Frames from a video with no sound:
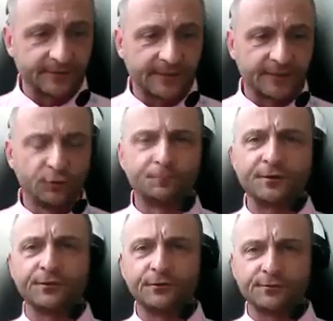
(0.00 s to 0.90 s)

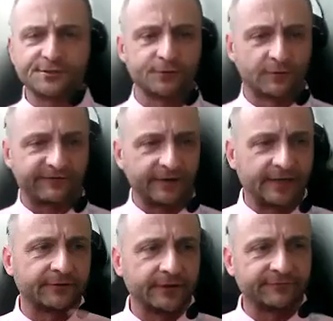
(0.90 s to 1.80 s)
Newport News,
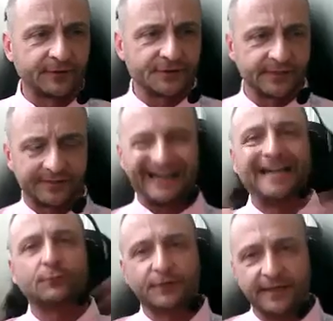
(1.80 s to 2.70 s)
Norfolk area in Virginia,
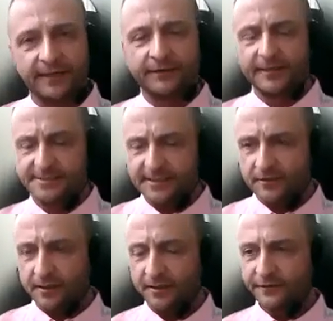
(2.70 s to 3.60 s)
Tidewater area as
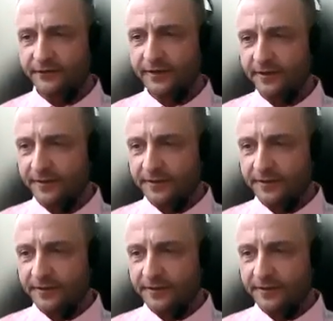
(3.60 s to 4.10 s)
they call it.